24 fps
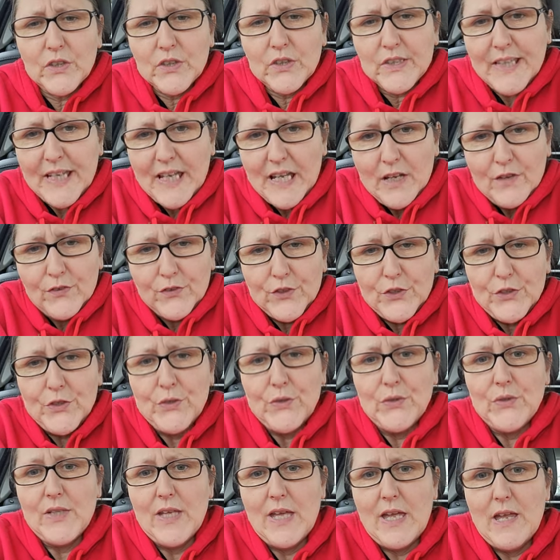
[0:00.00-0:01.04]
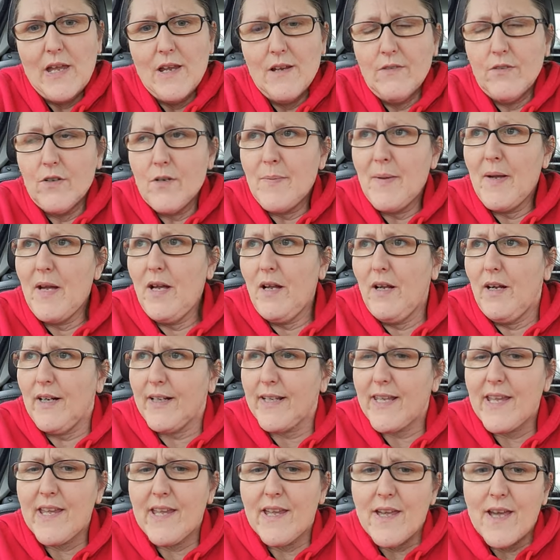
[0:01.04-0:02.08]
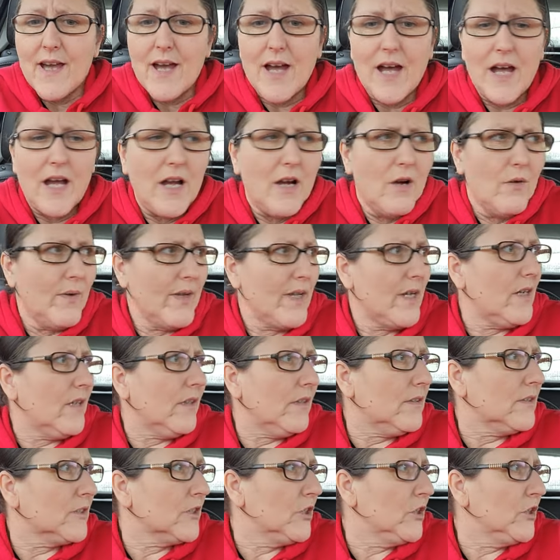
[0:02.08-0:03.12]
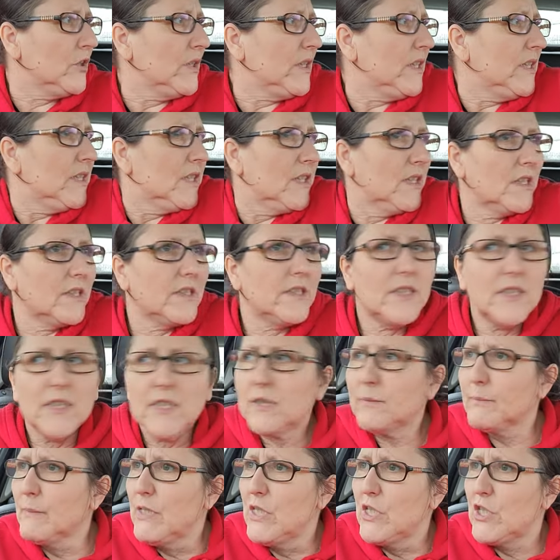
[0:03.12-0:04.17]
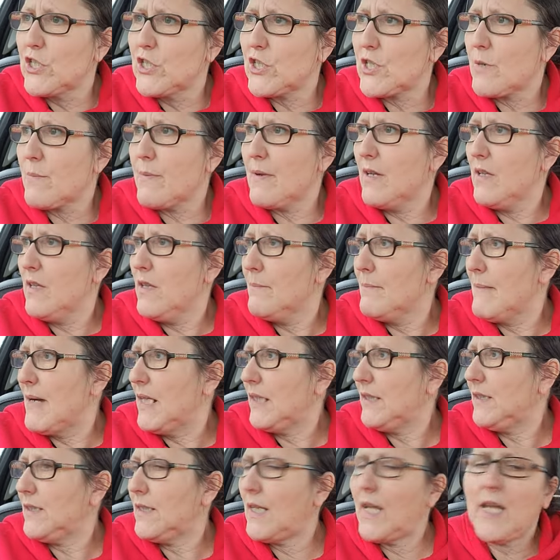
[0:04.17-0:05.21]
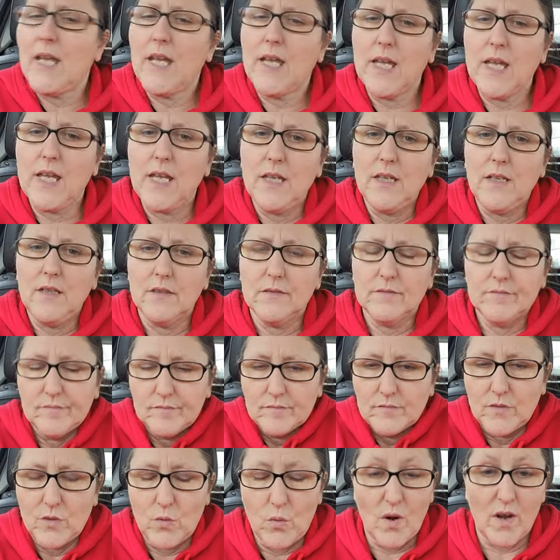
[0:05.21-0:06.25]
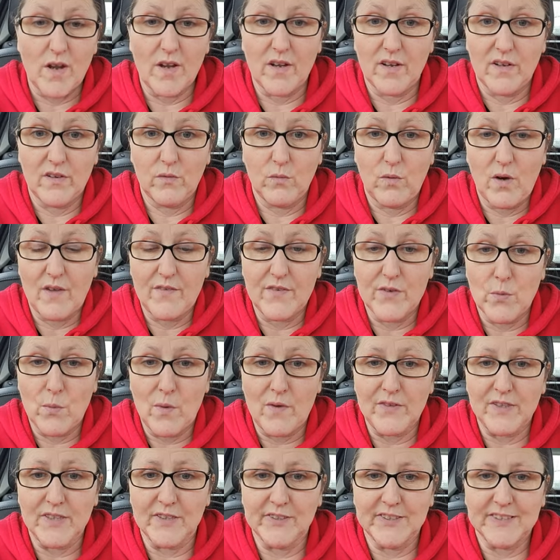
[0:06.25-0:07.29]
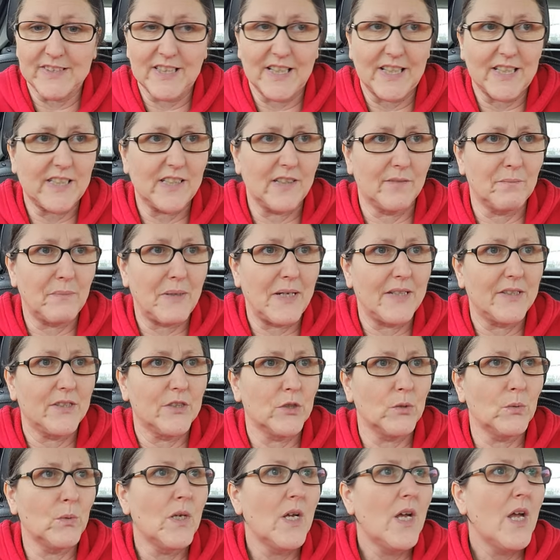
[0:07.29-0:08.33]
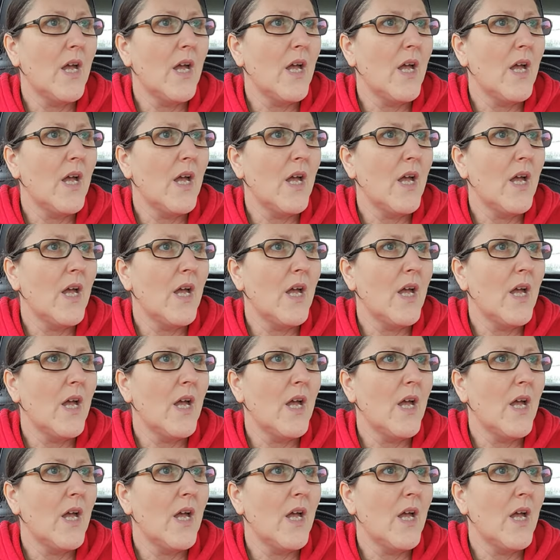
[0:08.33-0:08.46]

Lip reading: Good afternoon, everybody. How we all do on this miserable Monday? Whatever is like up by you.